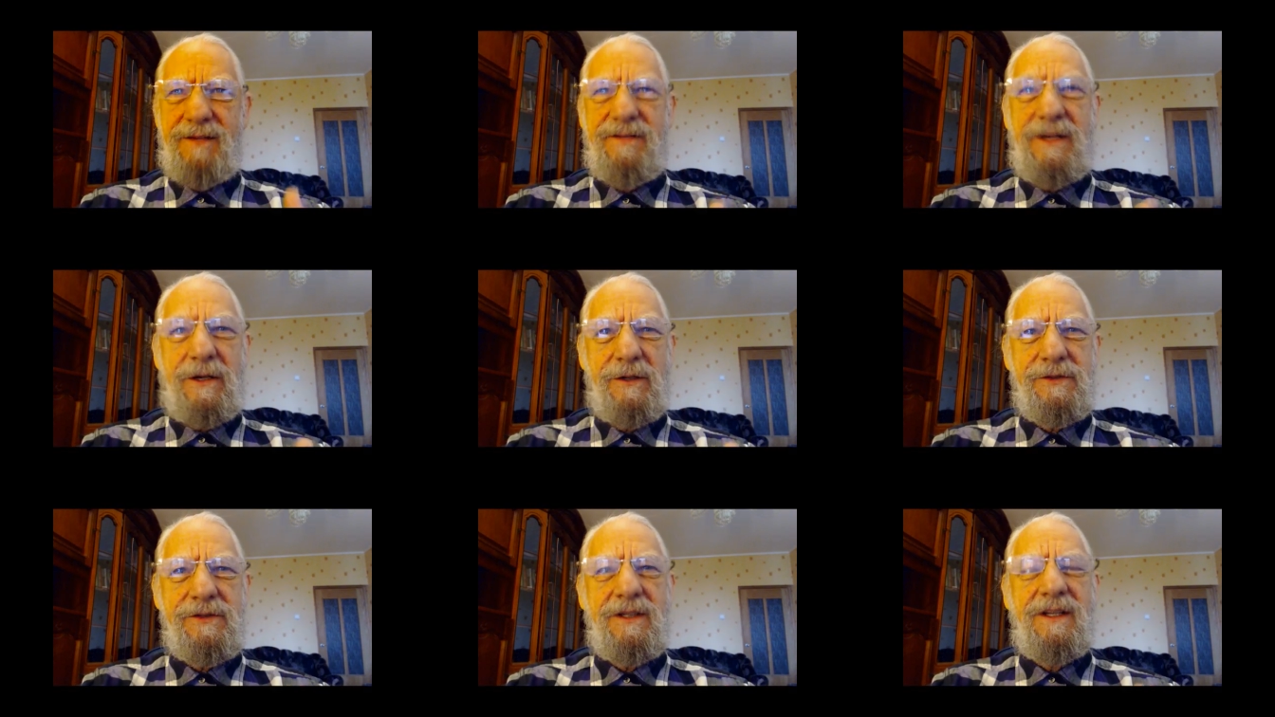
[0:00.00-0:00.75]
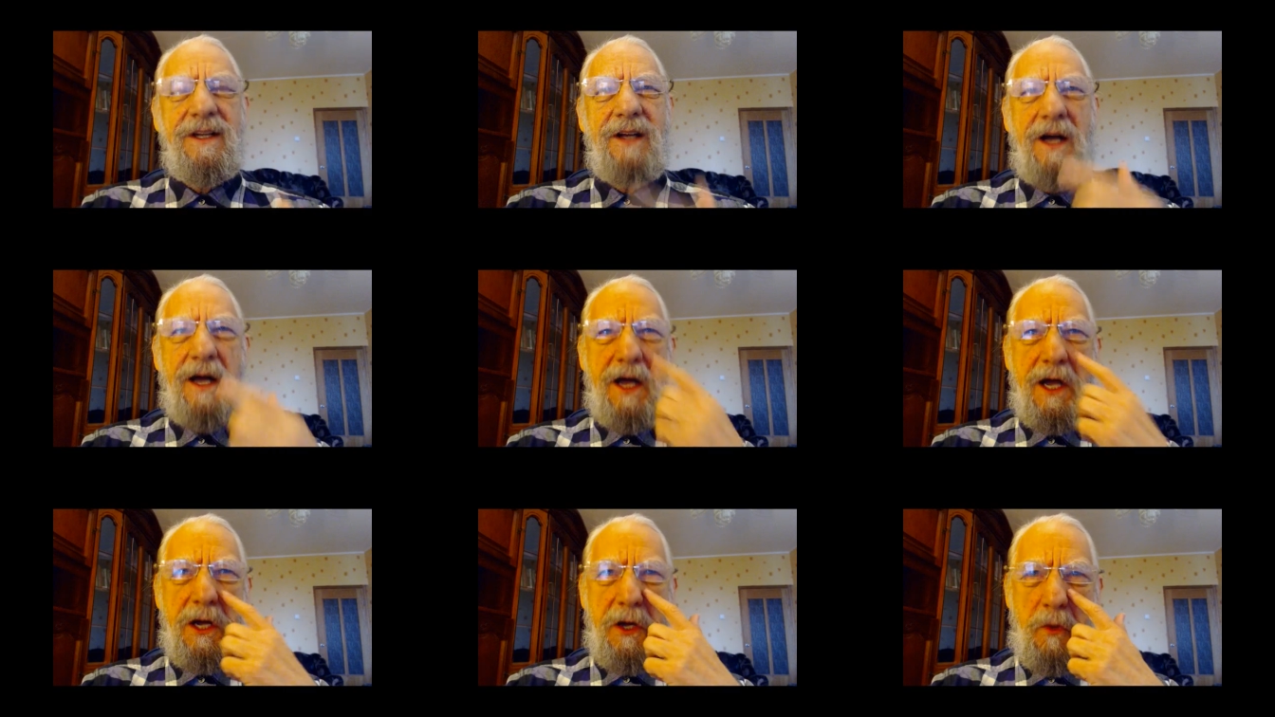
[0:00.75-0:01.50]
videos
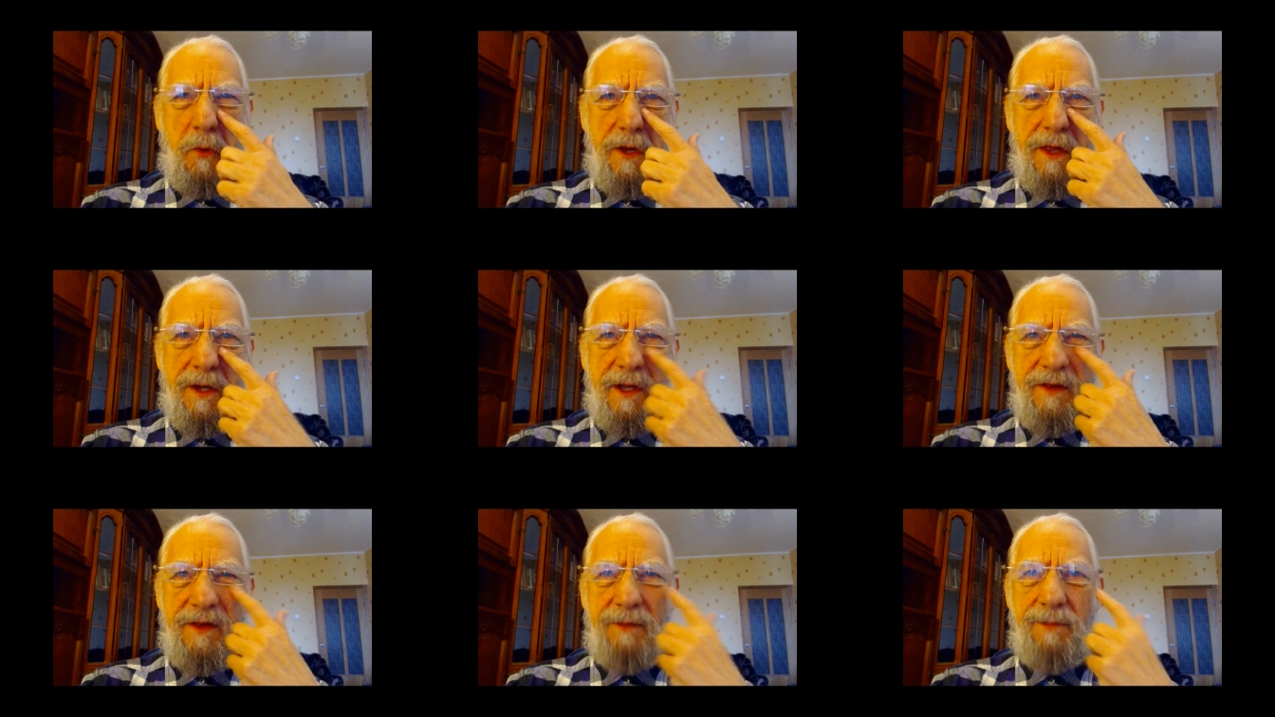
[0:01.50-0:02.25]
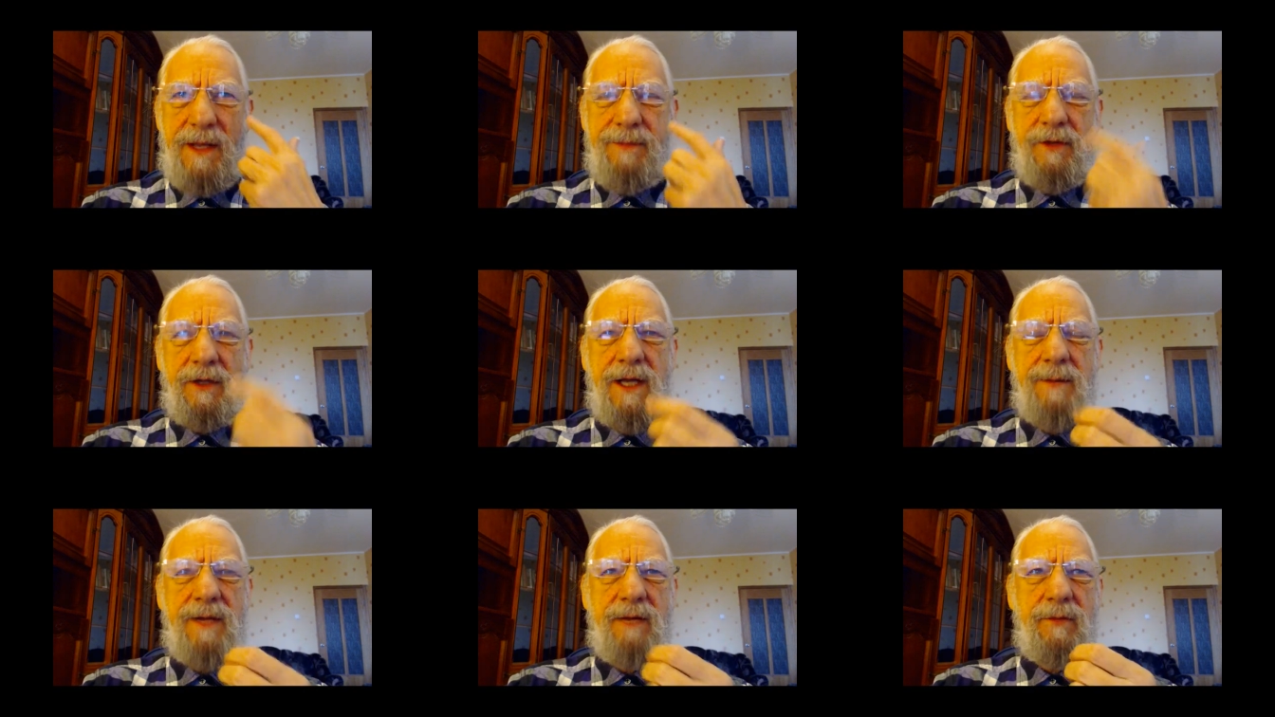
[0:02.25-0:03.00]
uh, where the, the people are
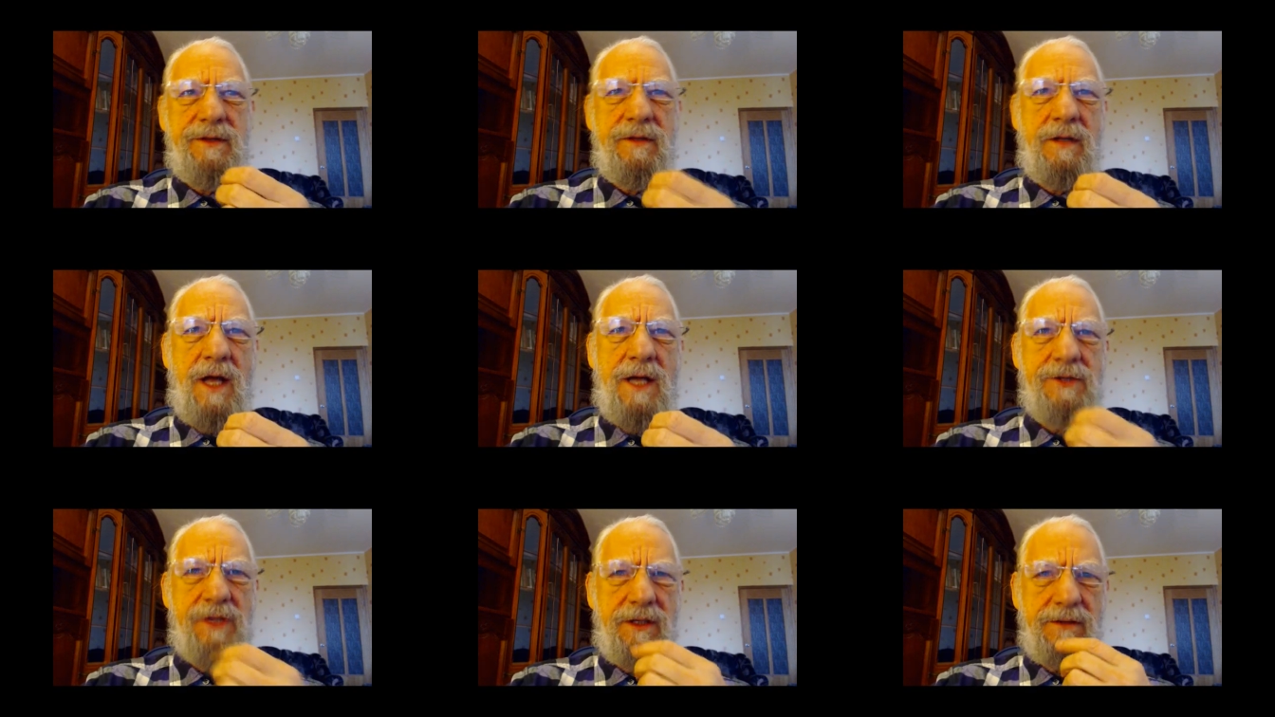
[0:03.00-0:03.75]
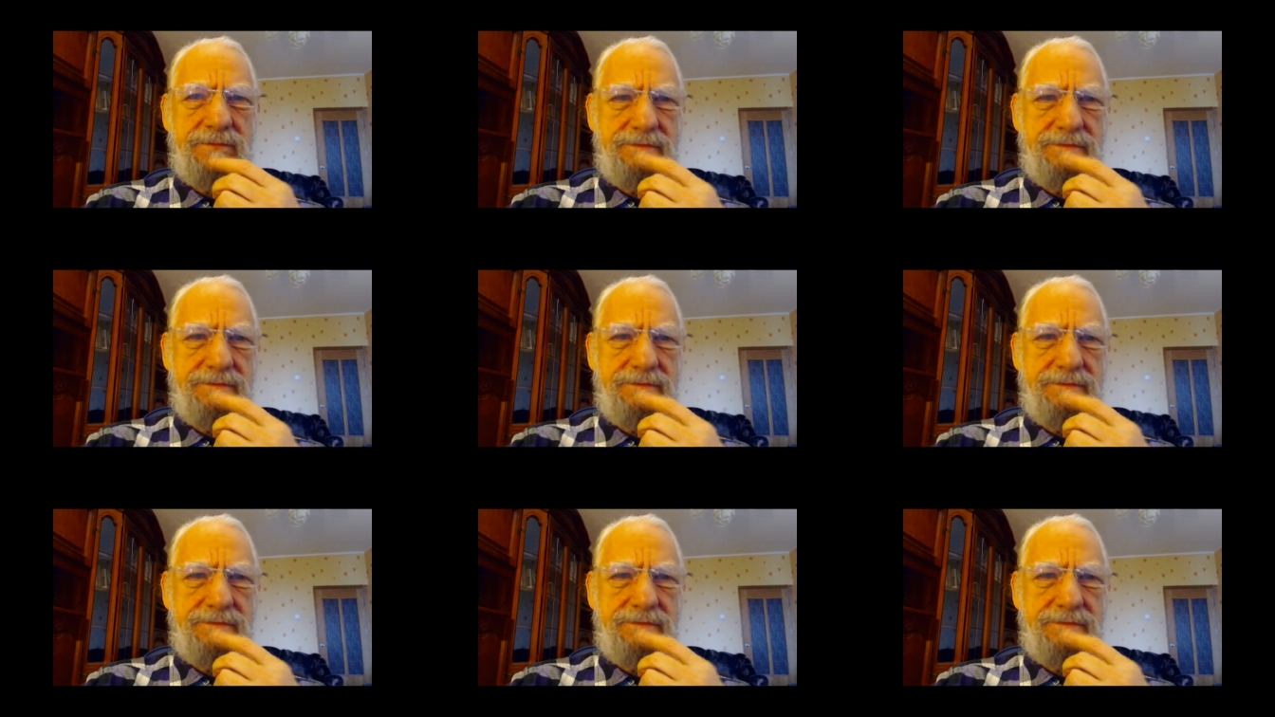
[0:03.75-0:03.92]
coming up with logic.